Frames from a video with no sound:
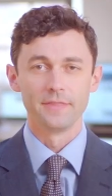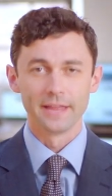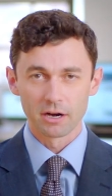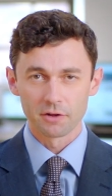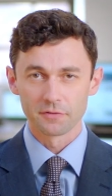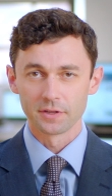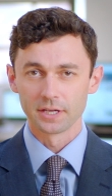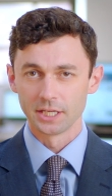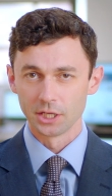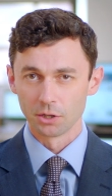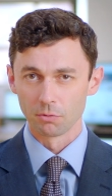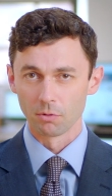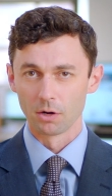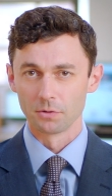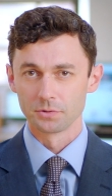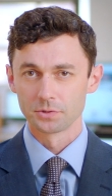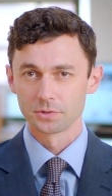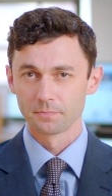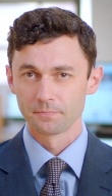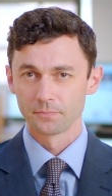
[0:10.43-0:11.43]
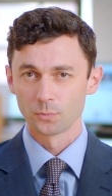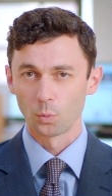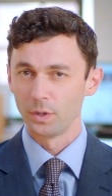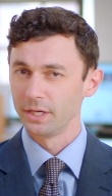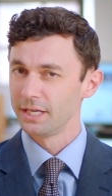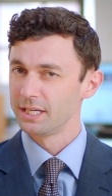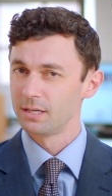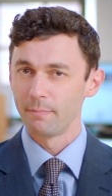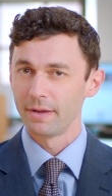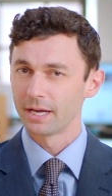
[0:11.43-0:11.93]
They're the heroes.
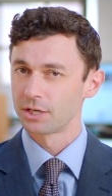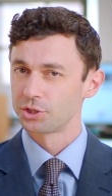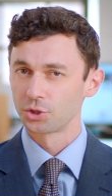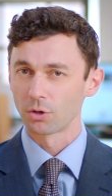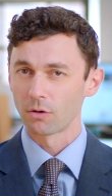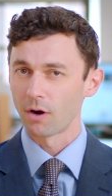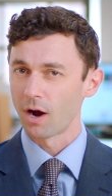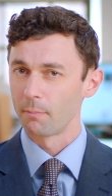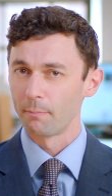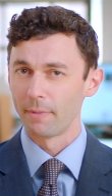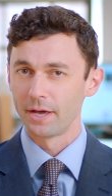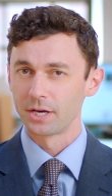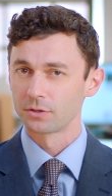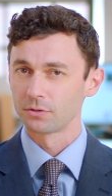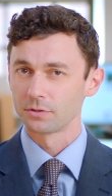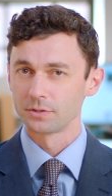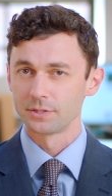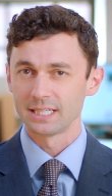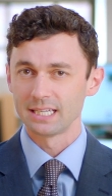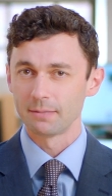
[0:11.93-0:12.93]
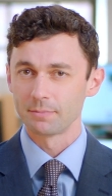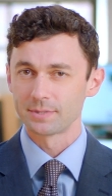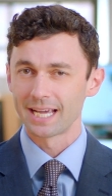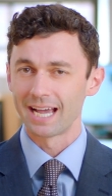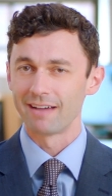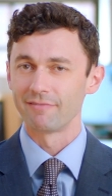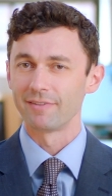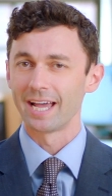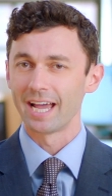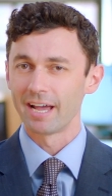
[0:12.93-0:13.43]
We need to make sure our medical teams
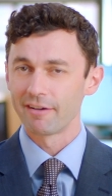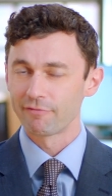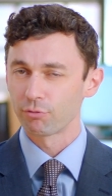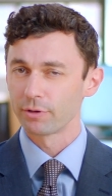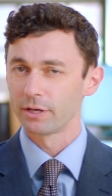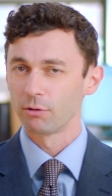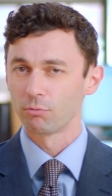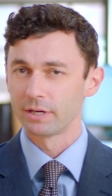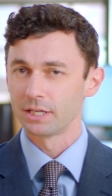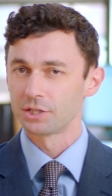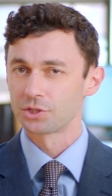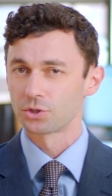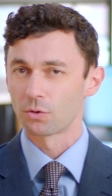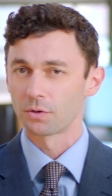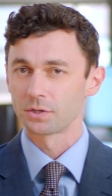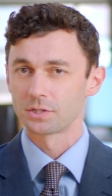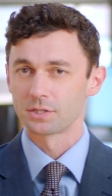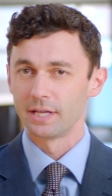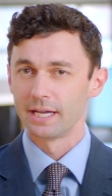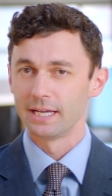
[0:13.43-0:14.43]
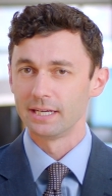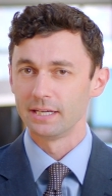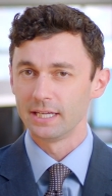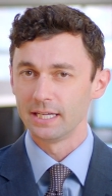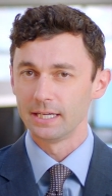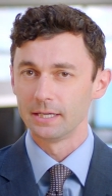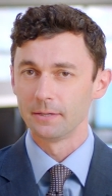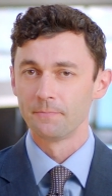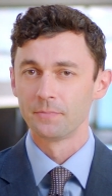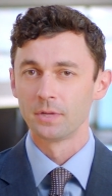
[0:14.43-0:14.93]
have every resource they
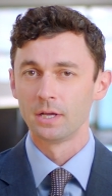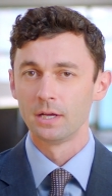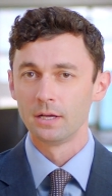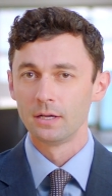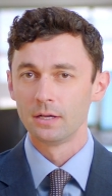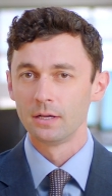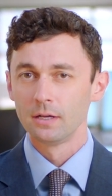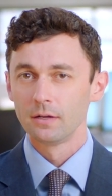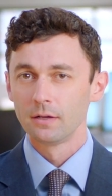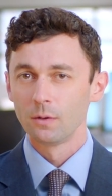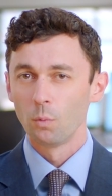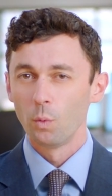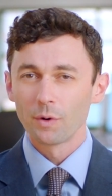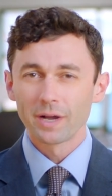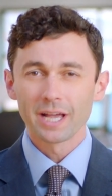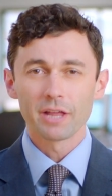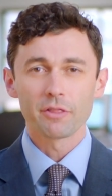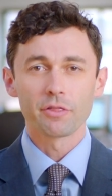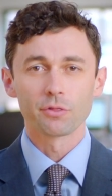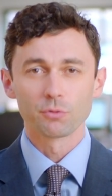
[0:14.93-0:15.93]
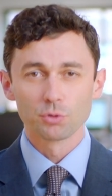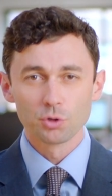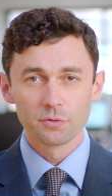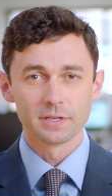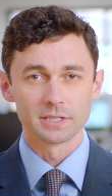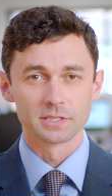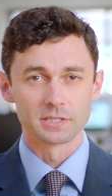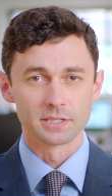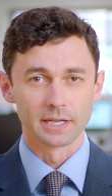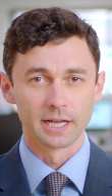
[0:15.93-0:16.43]
need. We'll get
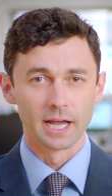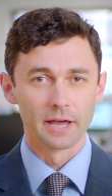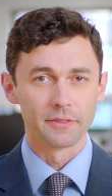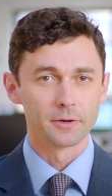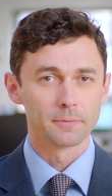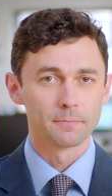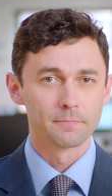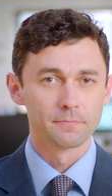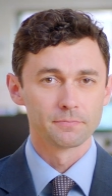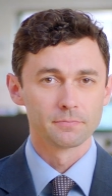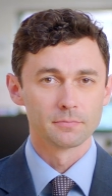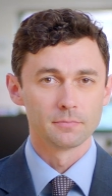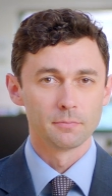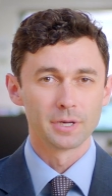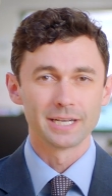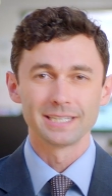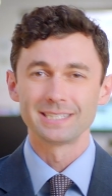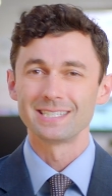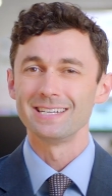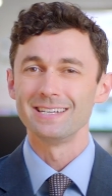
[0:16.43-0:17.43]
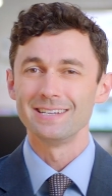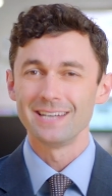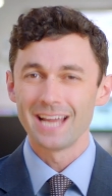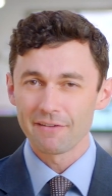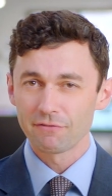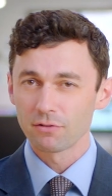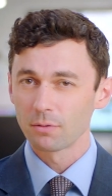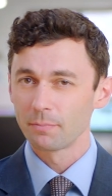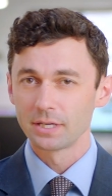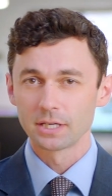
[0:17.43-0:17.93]
through this together, but it's
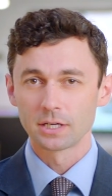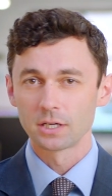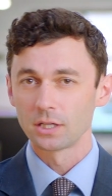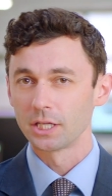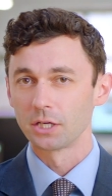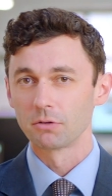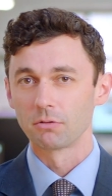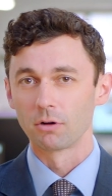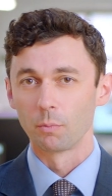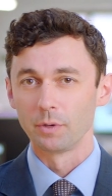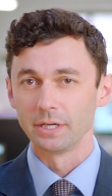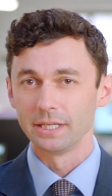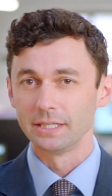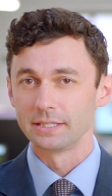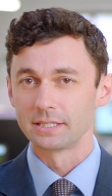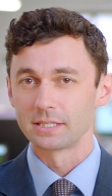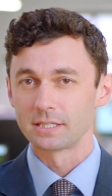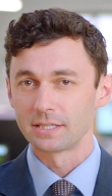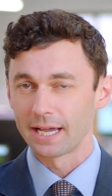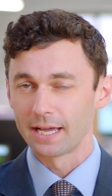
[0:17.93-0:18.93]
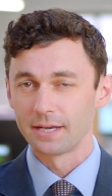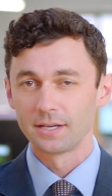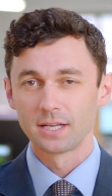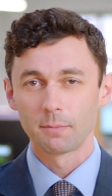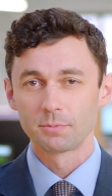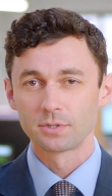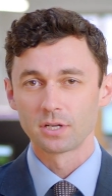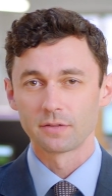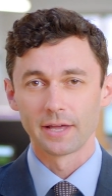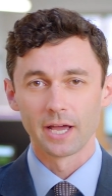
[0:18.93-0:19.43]
never been clearer we need to
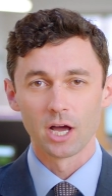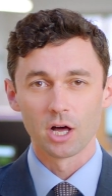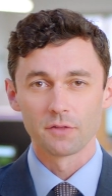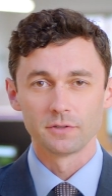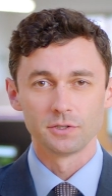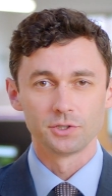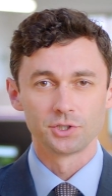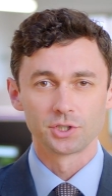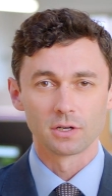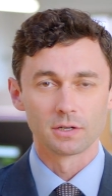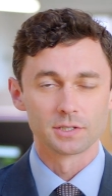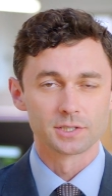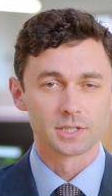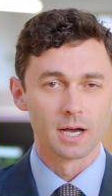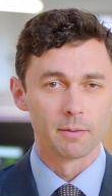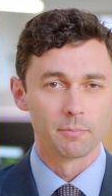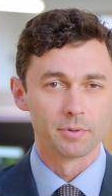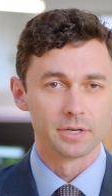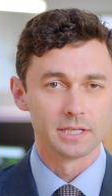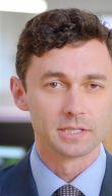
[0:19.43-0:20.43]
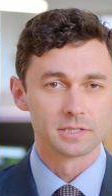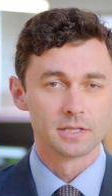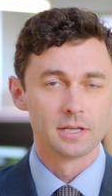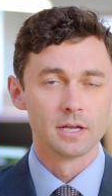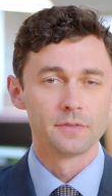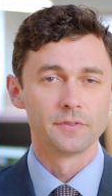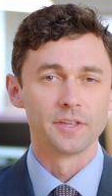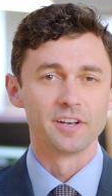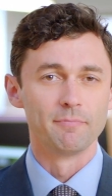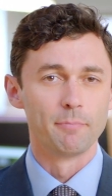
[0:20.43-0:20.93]
stand up to the health insurance companies
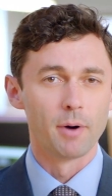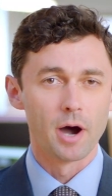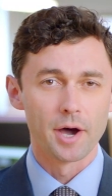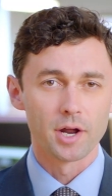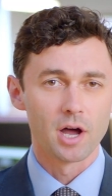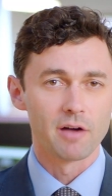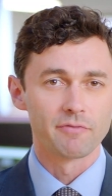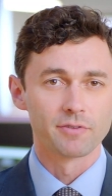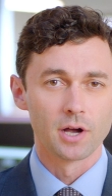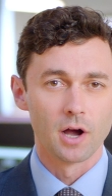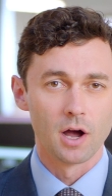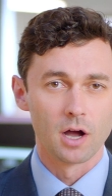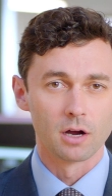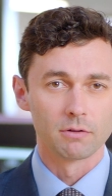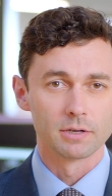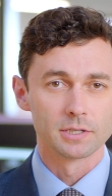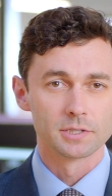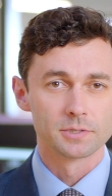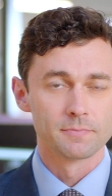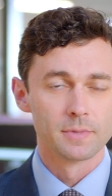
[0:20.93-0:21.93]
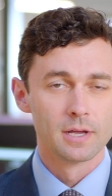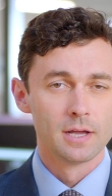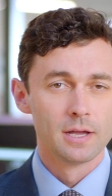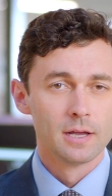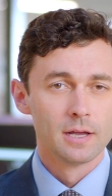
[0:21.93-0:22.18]
that have bought off Congress.